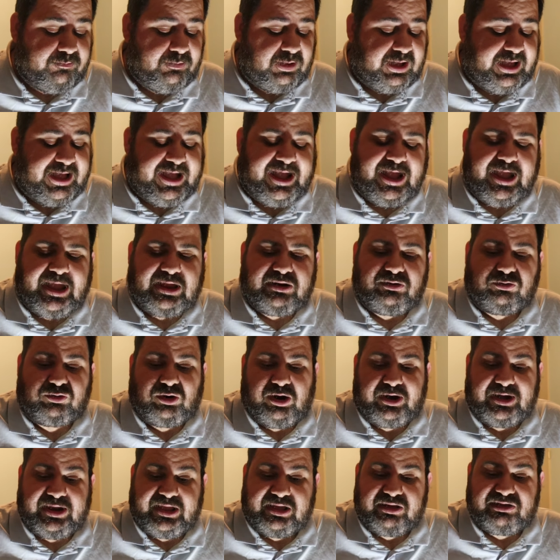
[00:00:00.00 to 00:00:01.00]
My
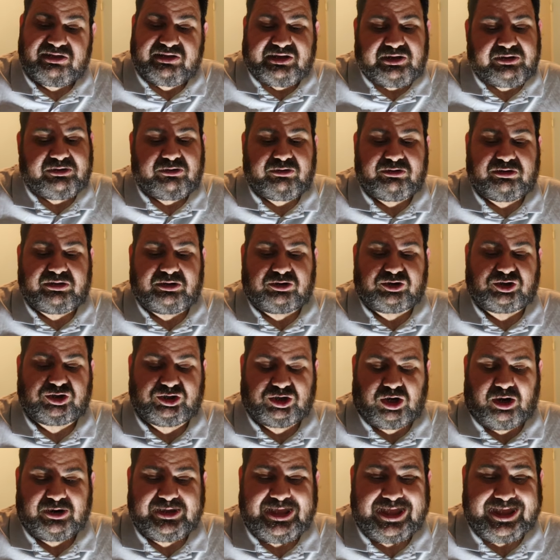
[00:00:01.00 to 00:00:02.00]
handwriting skills are
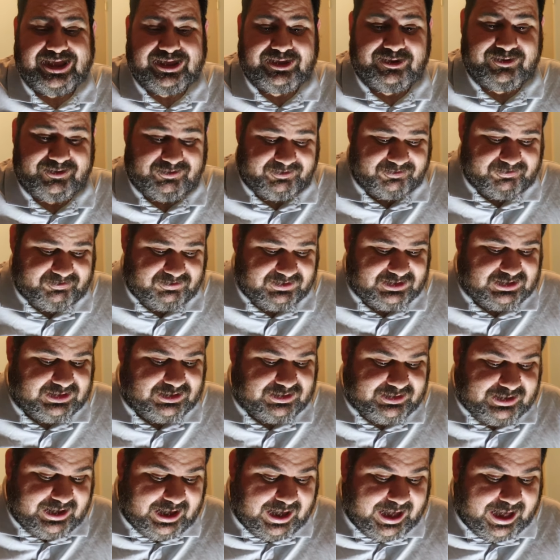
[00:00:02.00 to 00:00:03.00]
shocking,
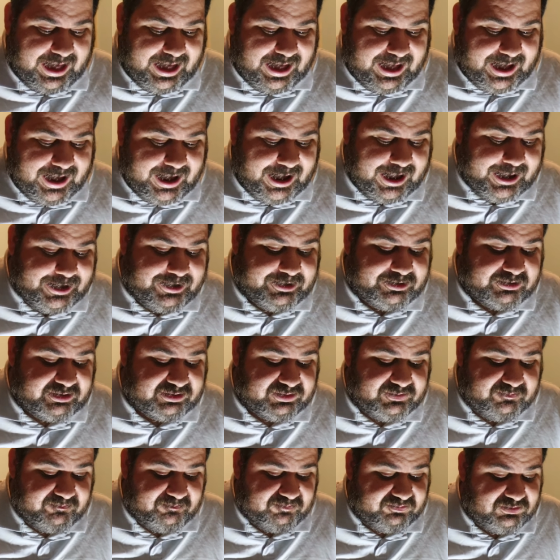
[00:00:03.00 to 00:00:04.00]
and
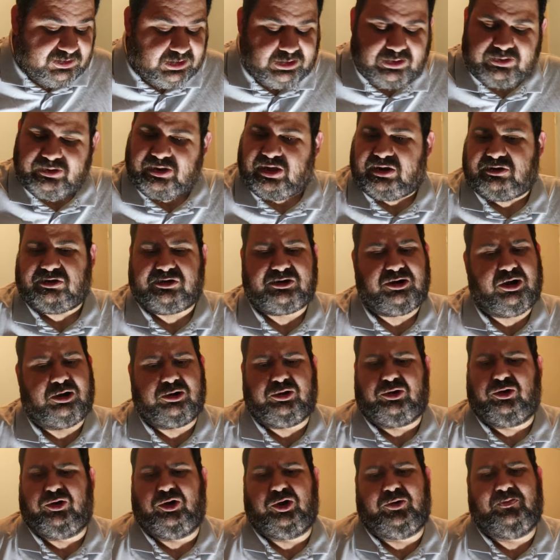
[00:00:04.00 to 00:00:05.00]
that's
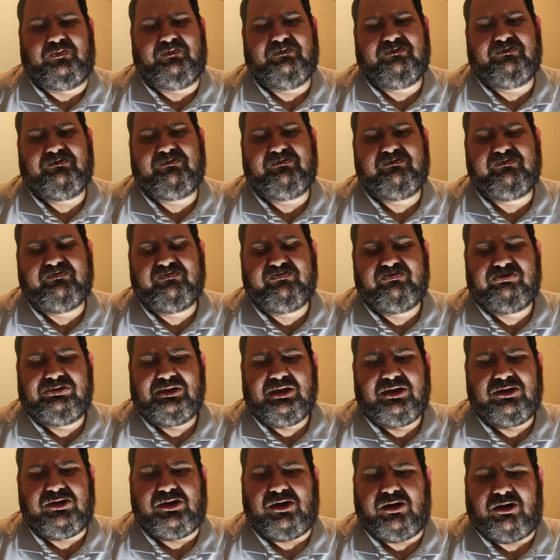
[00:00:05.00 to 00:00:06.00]
not good.
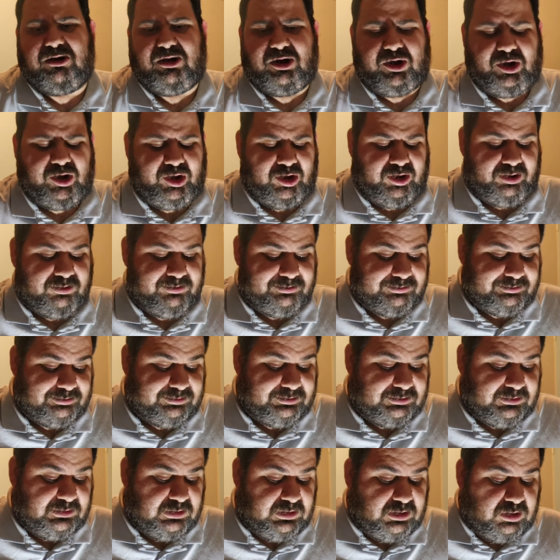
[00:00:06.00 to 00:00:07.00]
You know,
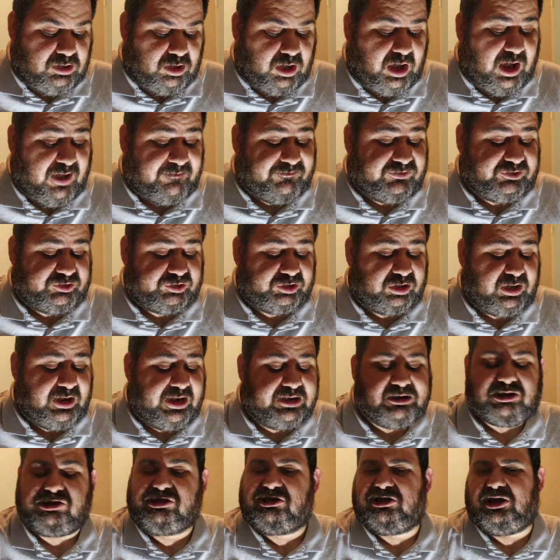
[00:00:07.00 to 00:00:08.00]
I've
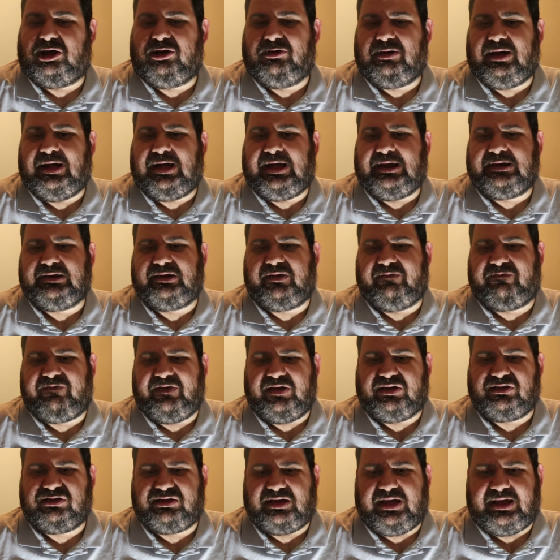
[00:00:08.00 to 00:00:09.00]
tried so hard to
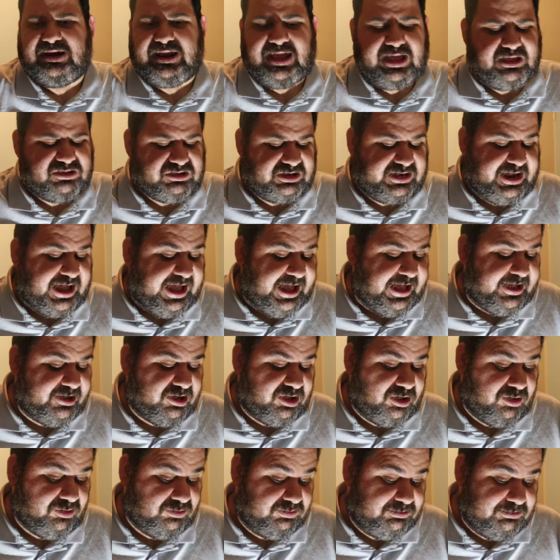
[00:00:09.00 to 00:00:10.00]
fix that as an
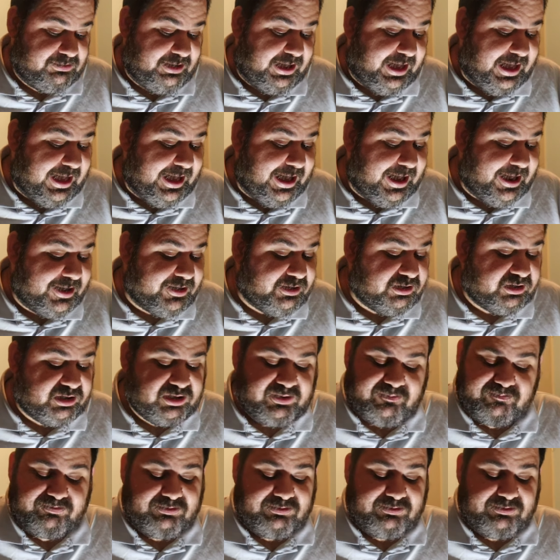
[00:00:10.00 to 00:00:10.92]
adult and